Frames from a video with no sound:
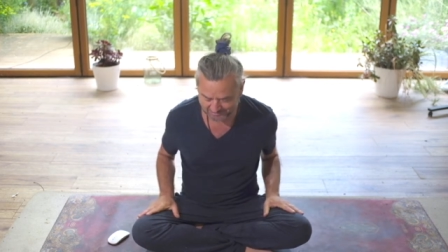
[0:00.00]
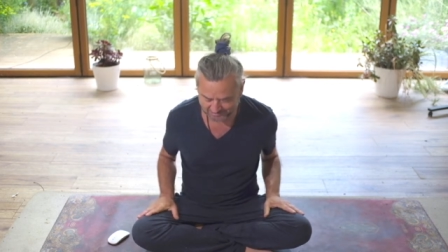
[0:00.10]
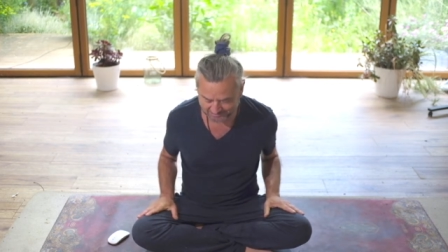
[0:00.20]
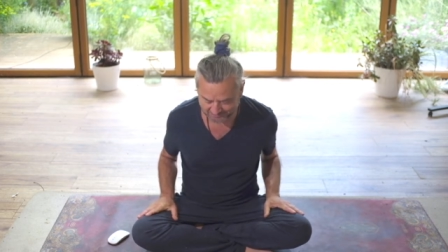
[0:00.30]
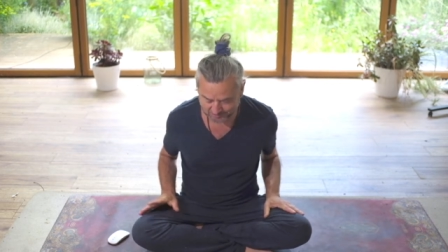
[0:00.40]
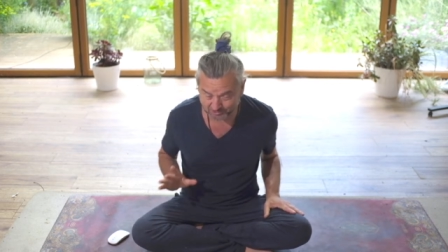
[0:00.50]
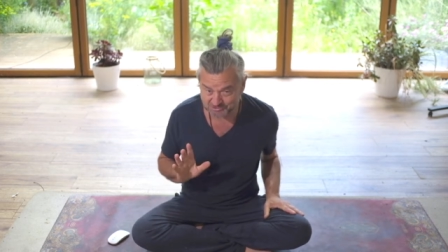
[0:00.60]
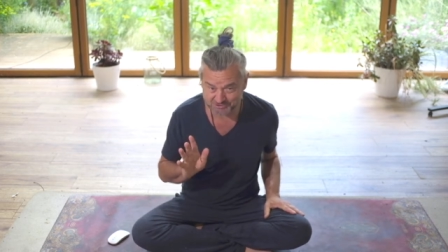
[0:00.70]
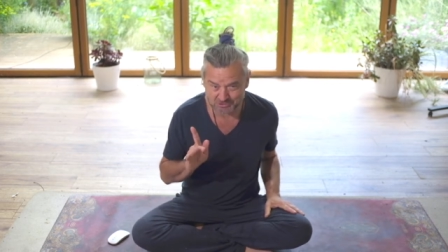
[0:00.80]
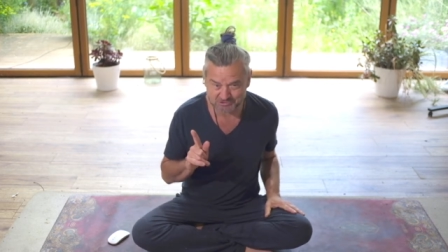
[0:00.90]
Uh,
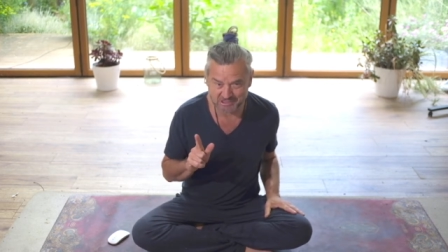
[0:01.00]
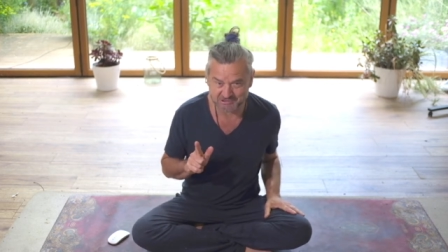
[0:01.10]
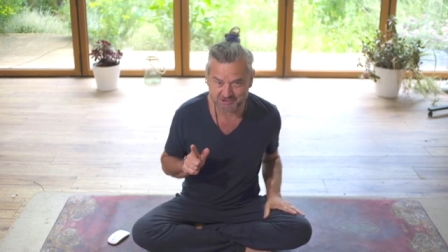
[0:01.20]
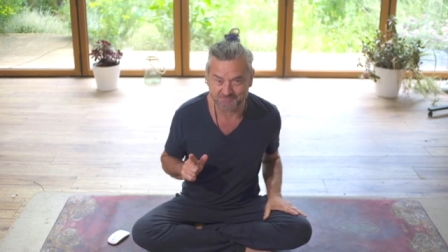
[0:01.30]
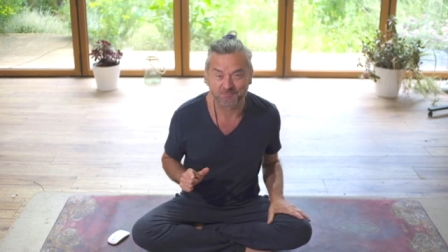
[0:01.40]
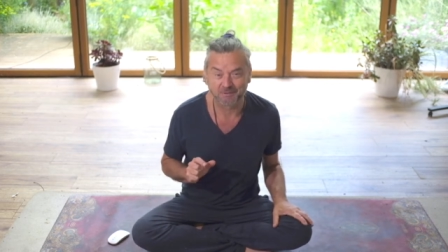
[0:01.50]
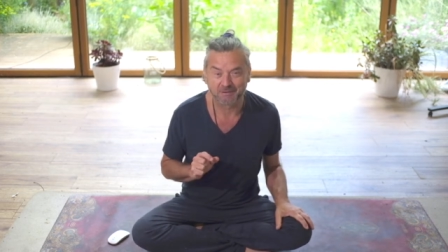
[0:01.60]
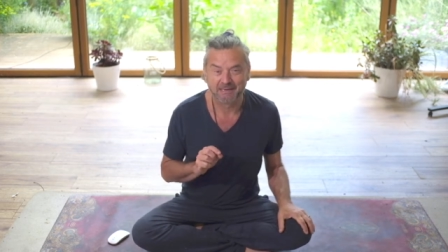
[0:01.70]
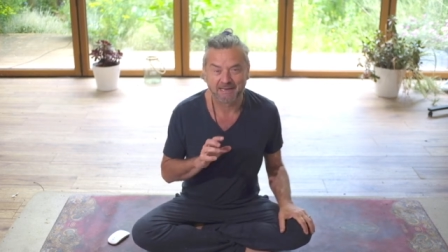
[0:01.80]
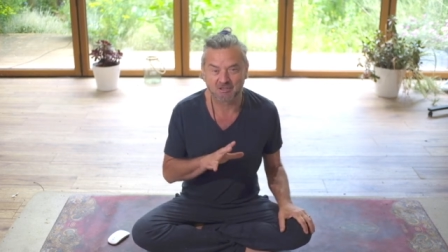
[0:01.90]
good association.
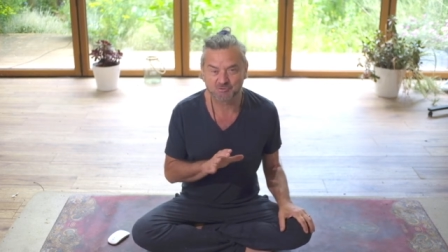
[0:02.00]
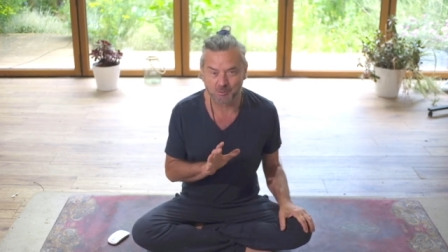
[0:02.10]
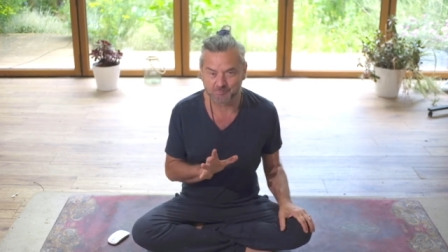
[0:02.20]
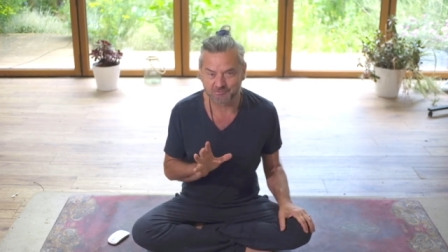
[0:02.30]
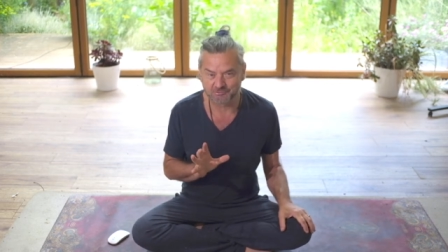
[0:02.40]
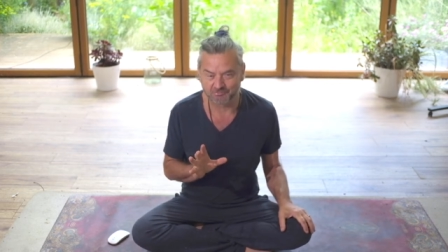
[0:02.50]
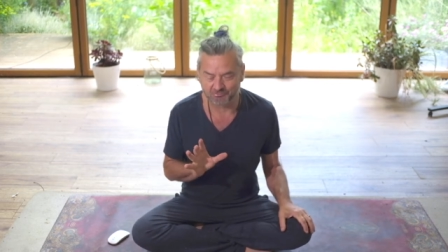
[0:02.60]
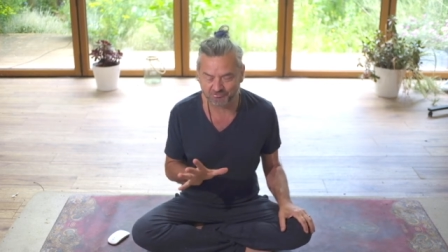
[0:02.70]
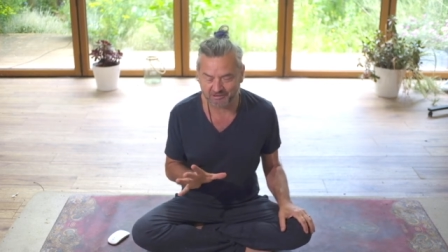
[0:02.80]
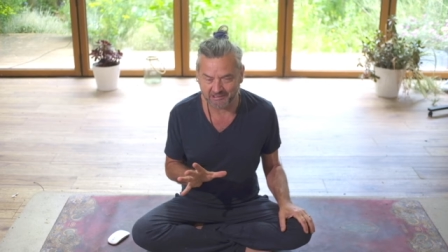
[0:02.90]
How to
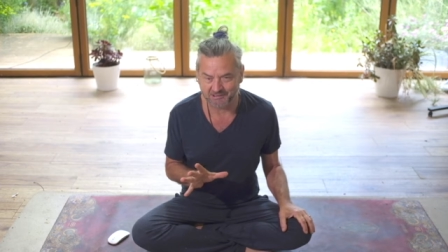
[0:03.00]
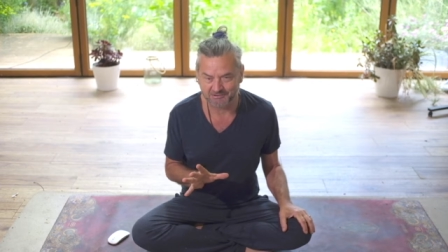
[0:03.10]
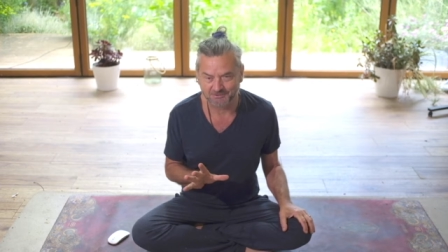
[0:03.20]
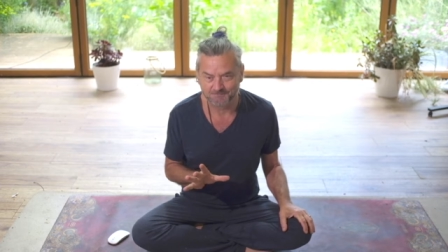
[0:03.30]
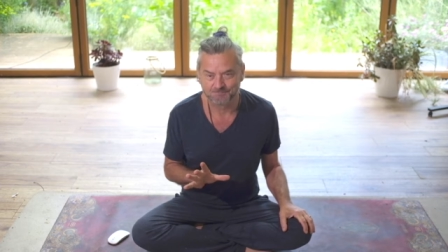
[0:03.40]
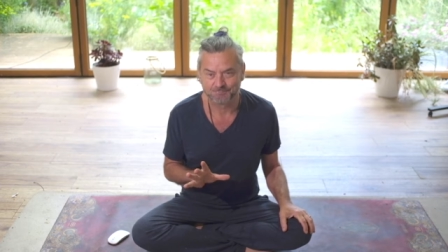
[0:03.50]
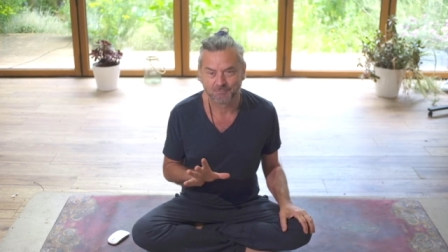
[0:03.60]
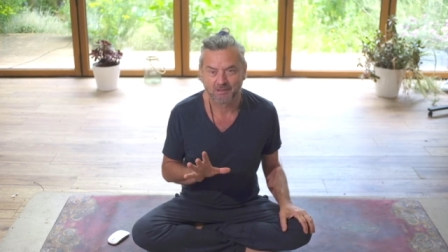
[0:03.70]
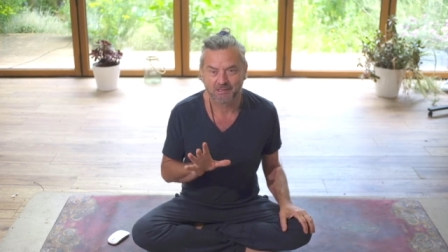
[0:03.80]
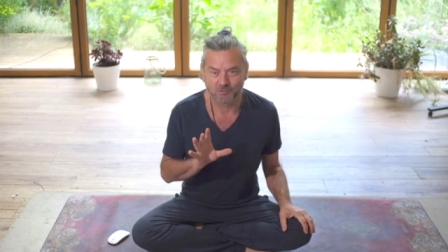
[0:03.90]
open the feet
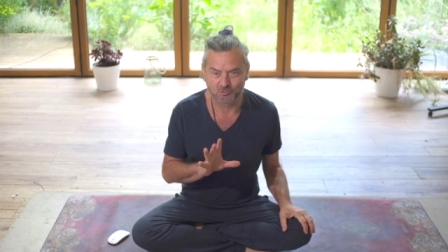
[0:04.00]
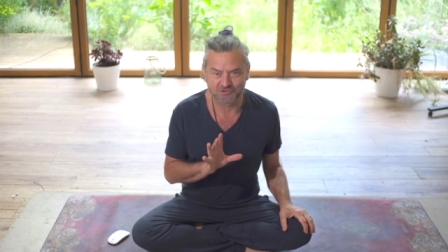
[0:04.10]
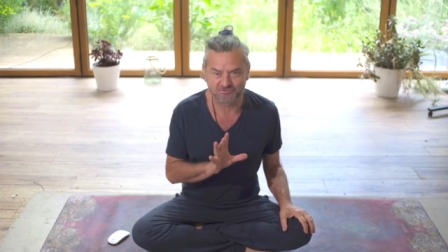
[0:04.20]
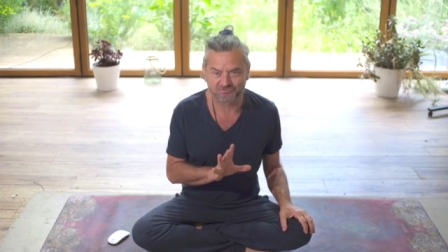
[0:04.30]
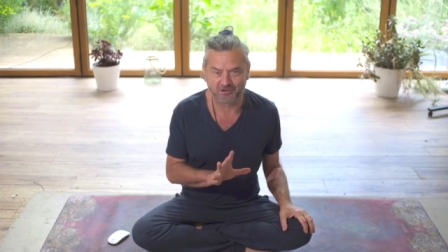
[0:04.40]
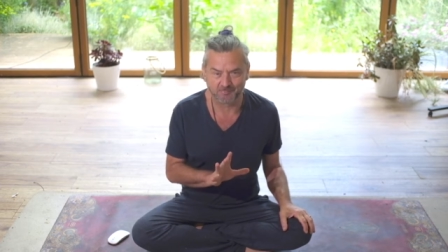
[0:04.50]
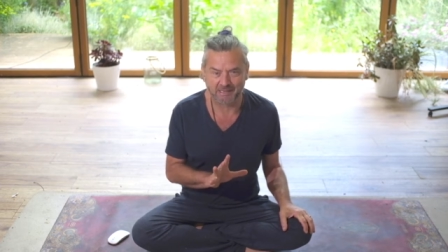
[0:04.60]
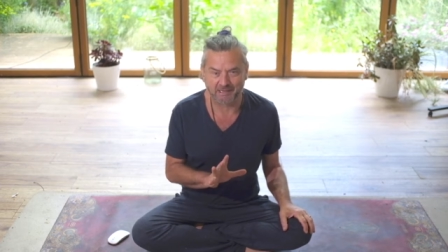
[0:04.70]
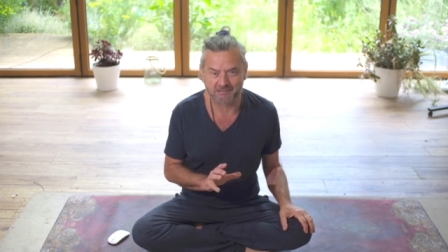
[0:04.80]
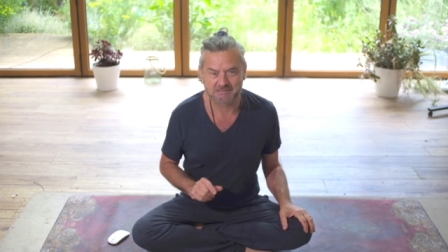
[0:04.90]
in order to
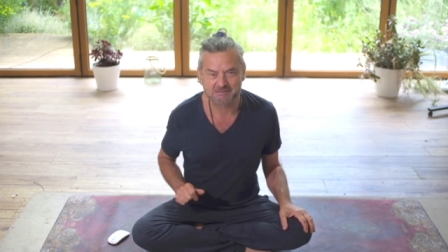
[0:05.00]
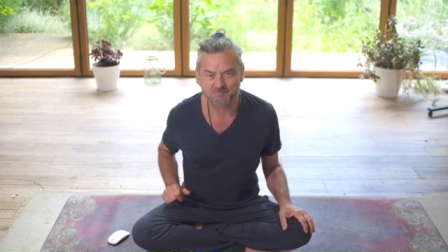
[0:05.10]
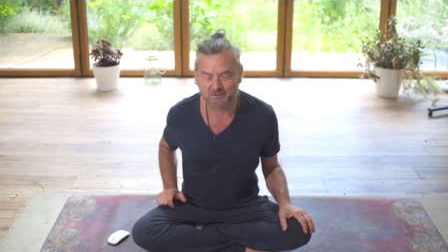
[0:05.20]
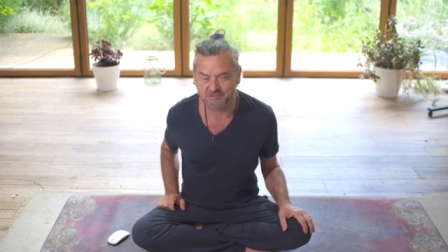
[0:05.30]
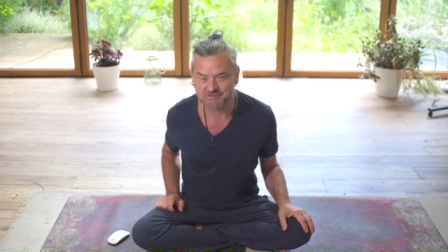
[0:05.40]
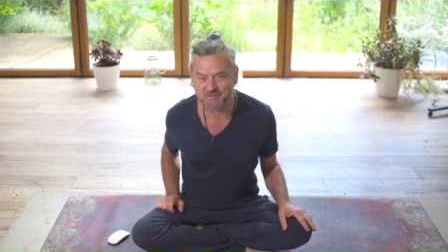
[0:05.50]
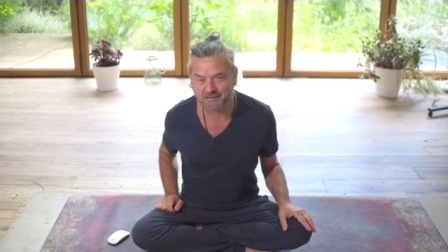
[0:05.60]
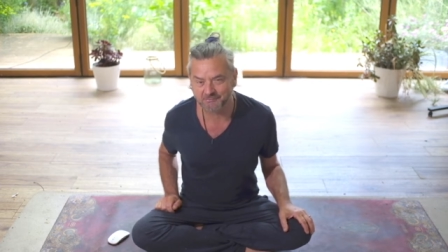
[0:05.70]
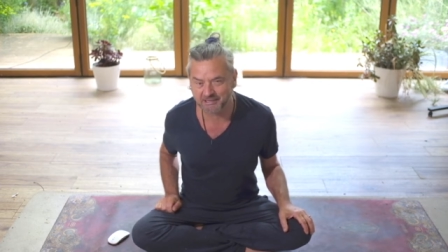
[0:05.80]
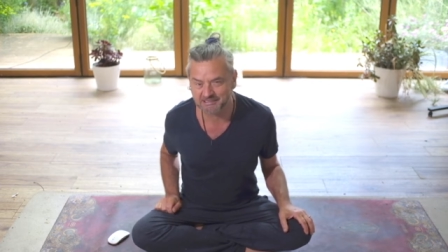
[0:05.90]
find balance,
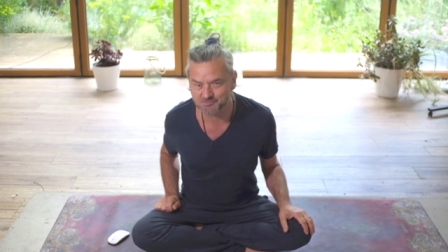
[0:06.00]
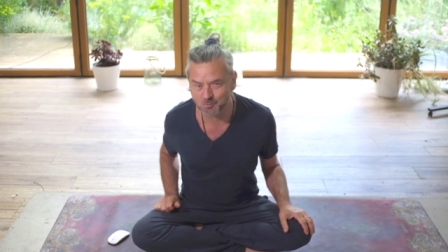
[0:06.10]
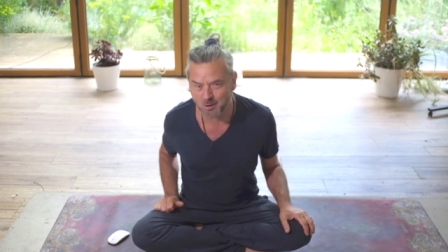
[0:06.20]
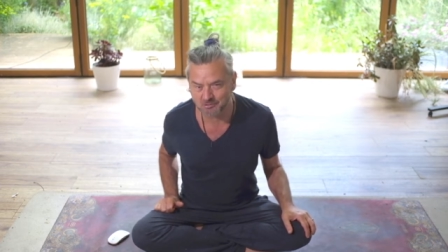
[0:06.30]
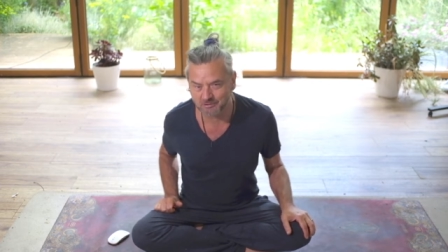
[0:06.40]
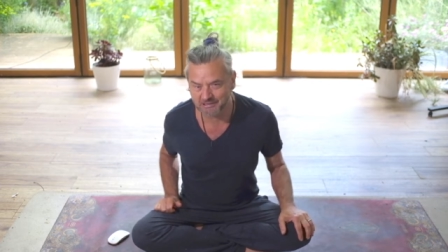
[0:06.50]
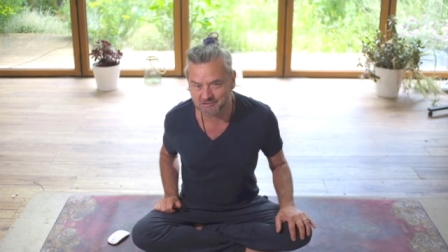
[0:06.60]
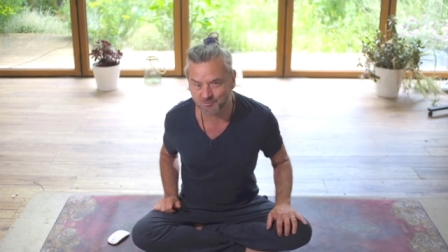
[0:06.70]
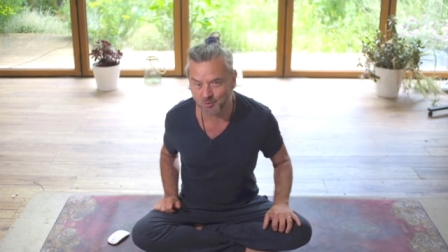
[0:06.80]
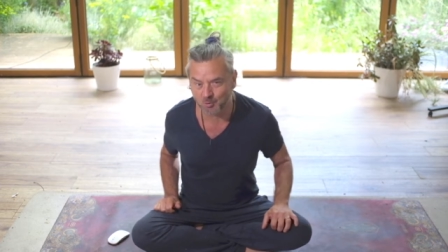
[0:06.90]
because that, that is what
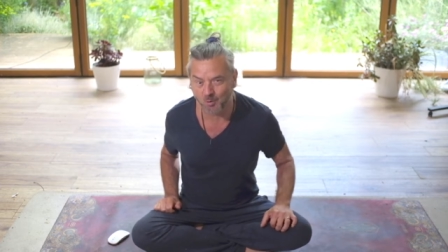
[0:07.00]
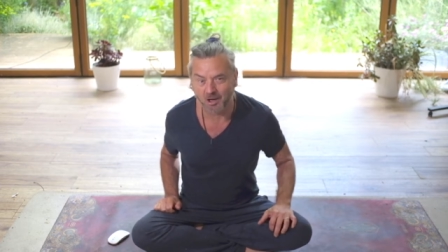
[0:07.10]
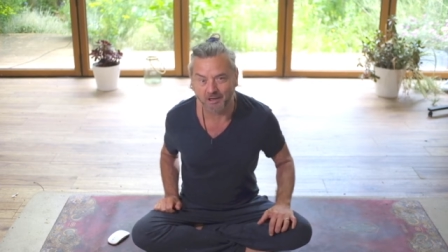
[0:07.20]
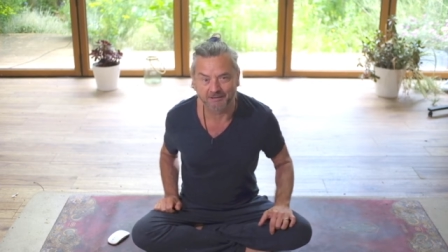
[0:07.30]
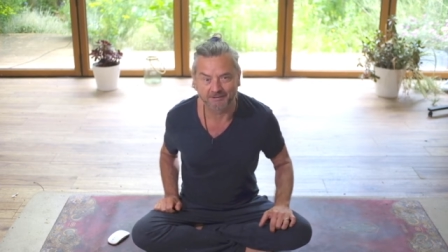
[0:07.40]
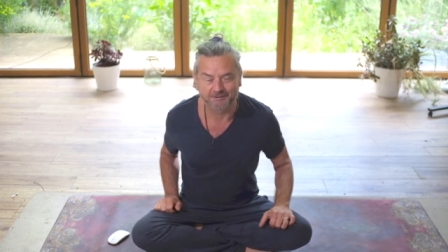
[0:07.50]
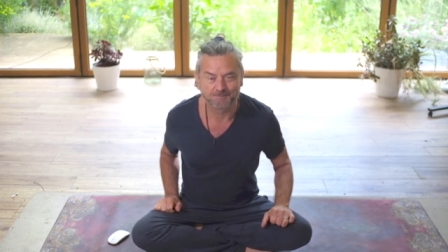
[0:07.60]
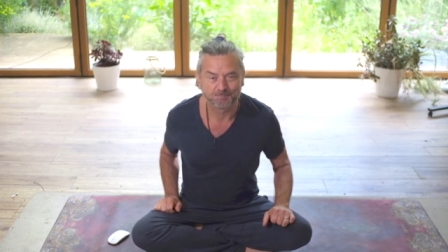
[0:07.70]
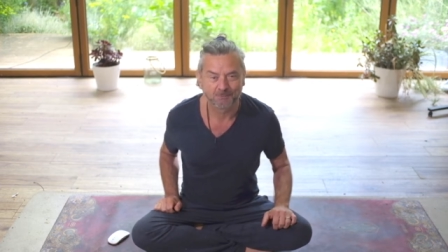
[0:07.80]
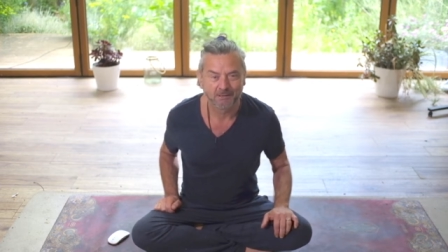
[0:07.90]
is required.